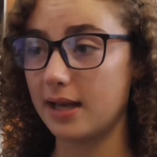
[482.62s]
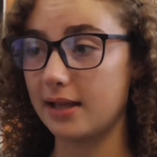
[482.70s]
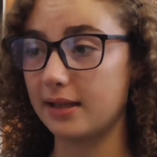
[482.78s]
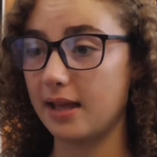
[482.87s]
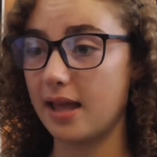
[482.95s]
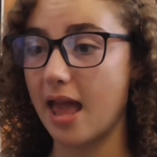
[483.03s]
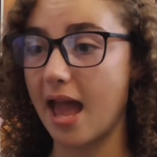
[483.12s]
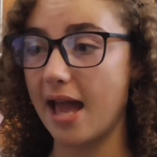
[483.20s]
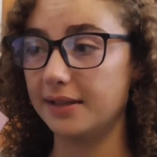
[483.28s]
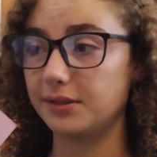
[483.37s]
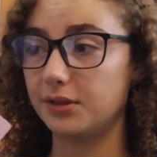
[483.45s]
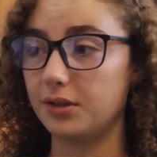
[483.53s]
and it
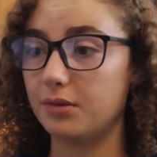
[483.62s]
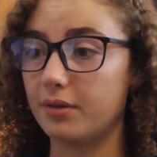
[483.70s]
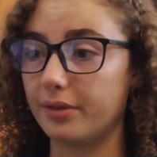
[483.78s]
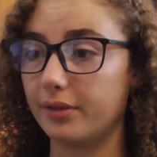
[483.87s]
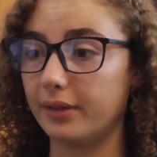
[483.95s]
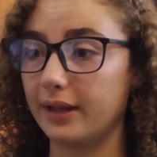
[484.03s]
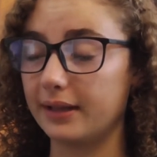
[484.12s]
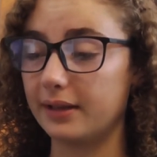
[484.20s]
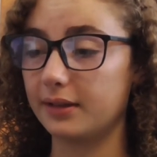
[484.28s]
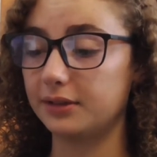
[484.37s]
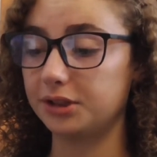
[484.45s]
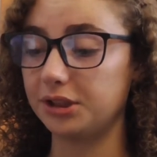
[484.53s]
has to do with,
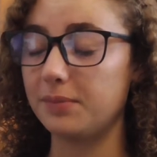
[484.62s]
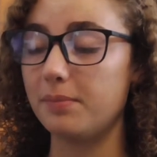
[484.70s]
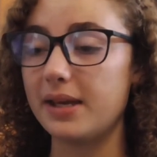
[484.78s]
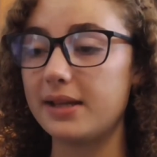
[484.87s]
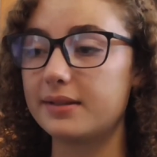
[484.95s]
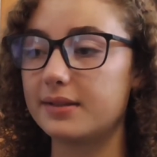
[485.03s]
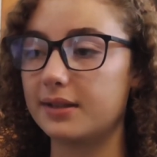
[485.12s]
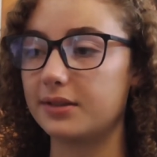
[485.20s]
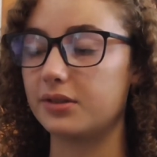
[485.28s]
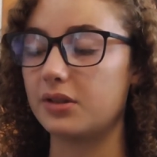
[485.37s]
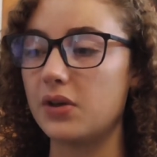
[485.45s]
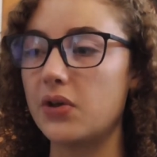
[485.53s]
she meets
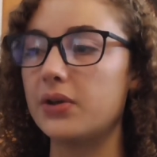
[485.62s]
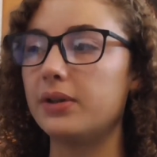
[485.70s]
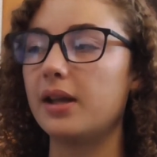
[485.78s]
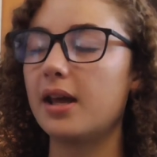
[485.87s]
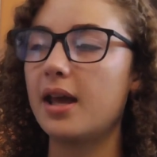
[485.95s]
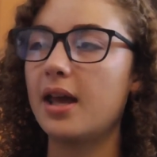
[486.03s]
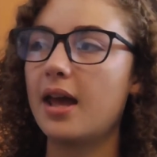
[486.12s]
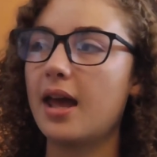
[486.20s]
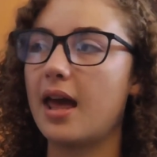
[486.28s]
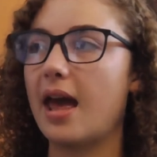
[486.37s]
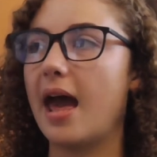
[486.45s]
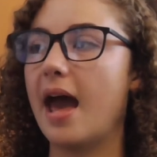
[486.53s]
this dude
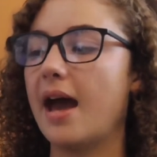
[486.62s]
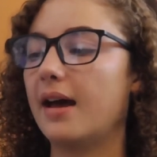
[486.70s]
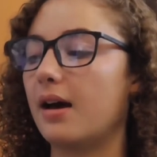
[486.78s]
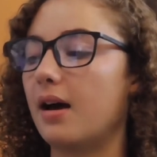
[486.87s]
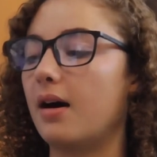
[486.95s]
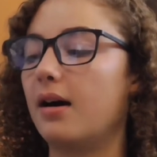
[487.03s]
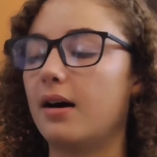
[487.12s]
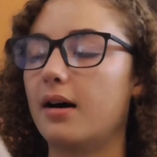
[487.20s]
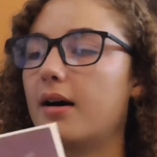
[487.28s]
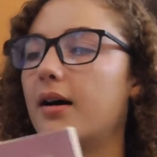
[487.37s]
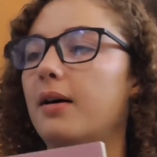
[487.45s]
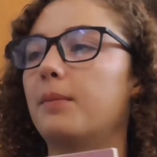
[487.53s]
at
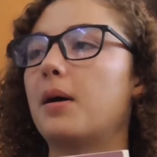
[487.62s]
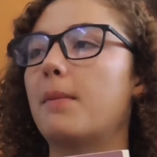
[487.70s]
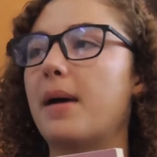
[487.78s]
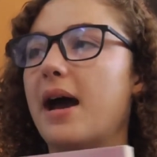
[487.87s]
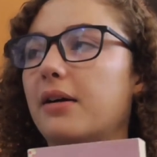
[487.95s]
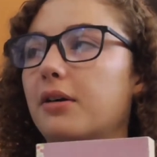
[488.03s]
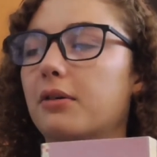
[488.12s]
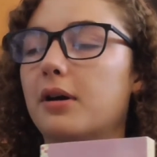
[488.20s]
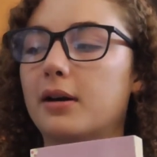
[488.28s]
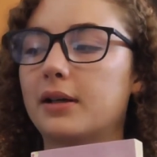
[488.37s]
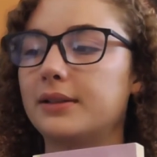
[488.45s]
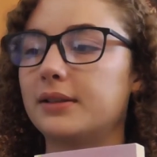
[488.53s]
a
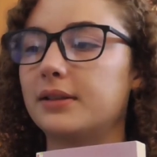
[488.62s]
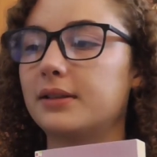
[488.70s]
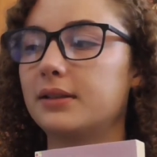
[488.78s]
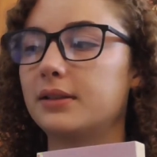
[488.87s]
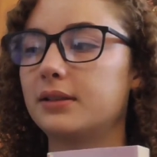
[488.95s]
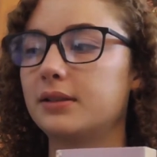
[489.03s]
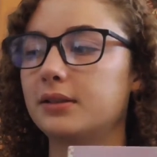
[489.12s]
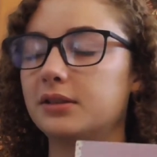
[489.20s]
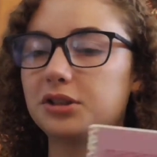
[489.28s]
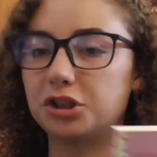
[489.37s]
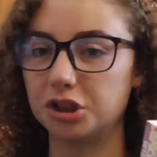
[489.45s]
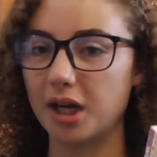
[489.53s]
macaron
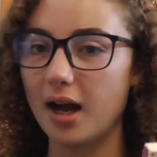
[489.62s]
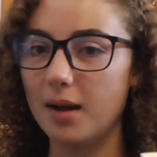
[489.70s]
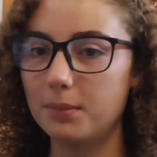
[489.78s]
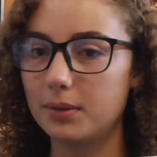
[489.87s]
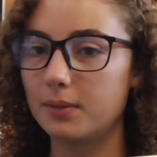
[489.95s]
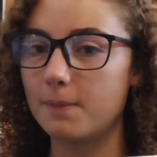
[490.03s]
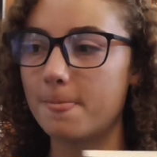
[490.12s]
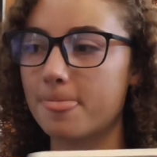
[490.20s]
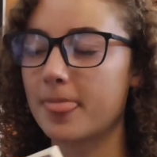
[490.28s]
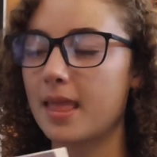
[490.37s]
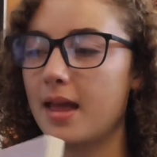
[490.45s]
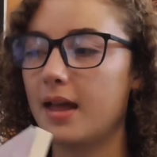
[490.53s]
shop.
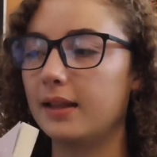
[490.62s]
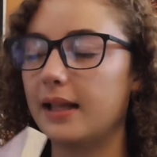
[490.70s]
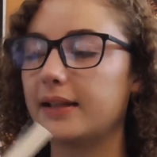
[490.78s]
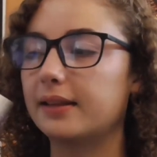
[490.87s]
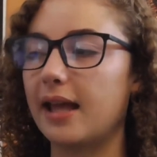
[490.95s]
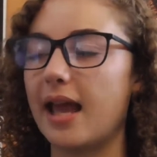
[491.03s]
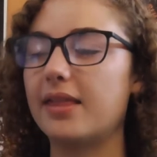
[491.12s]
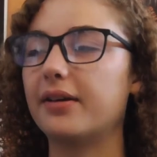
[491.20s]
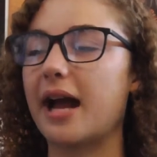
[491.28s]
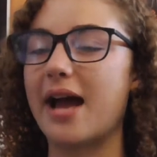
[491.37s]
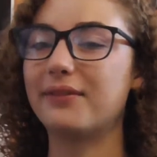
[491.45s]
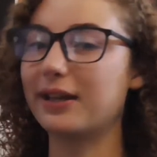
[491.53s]

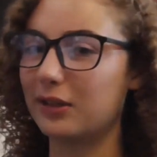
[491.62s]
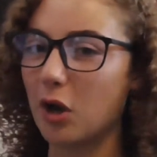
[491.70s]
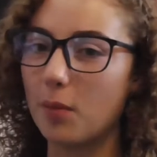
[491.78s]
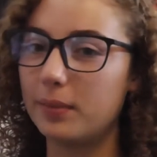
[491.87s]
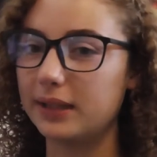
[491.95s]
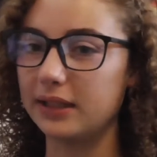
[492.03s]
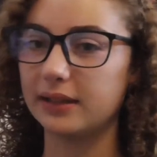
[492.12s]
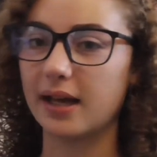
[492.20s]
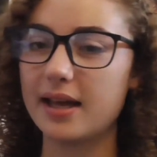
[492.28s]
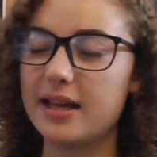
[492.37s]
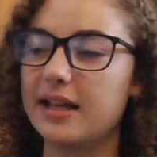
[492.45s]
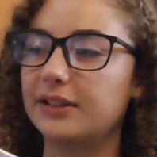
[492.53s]
They're having an opening
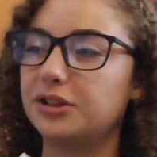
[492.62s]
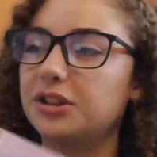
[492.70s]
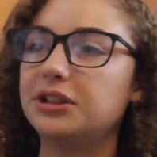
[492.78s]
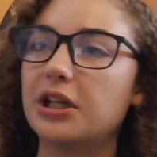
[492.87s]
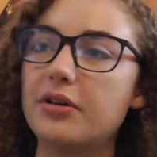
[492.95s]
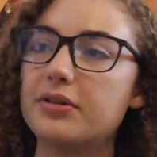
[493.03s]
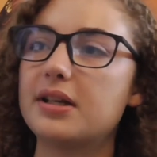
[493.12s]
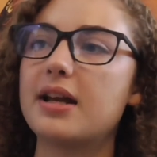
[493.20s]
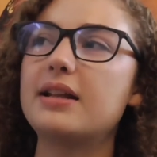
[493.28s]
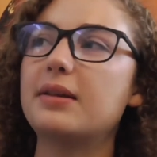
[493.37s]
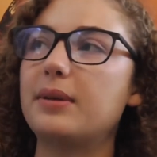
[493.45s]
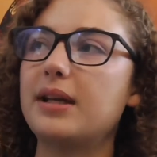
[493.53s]
night, and she goes
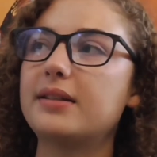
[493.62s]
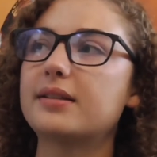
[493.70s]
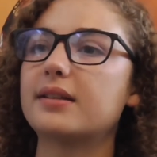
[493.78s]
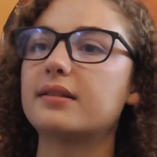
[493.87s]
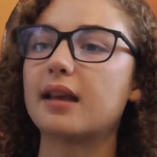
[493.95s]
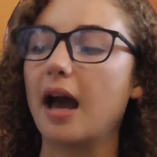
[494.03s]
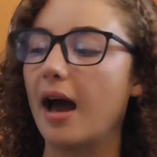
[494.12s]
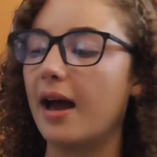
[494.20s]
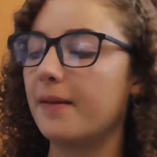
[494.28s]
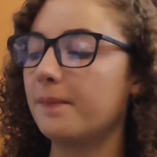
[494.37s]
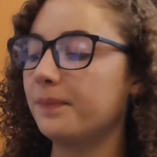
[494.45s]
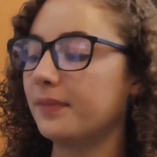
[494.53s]
in and meets this
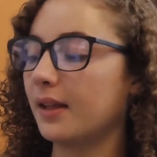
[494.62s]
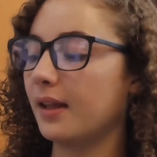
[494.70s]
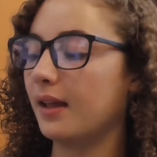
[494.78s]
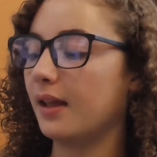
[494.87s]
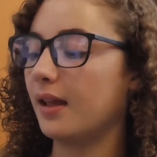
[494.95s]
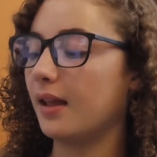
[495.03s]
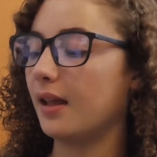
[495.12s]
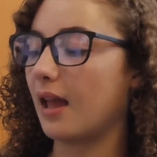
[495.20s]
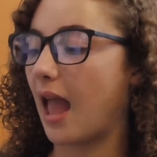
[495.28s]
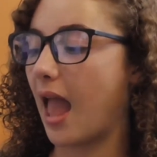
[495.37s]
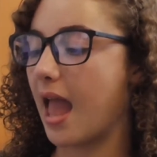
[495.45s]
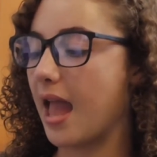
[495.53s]
guy.
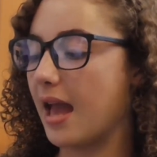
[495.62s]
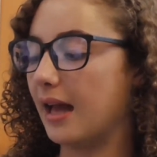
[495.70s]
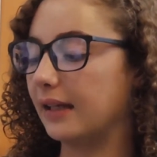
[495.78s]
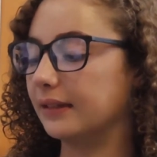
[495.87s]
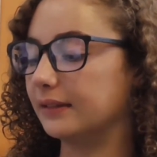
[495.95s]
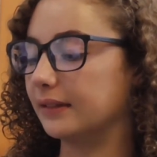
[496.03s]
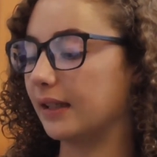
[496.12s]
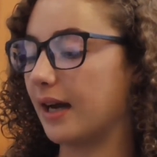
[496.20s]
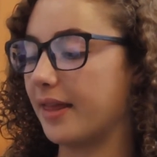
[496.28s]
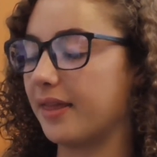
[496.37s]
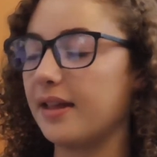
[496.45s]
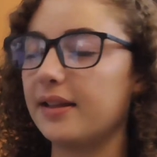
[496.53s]
And
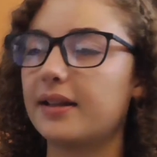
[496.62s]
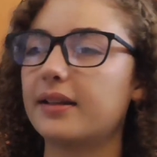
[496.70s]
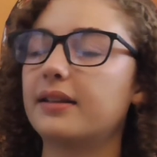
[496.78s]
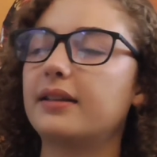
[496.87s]
I think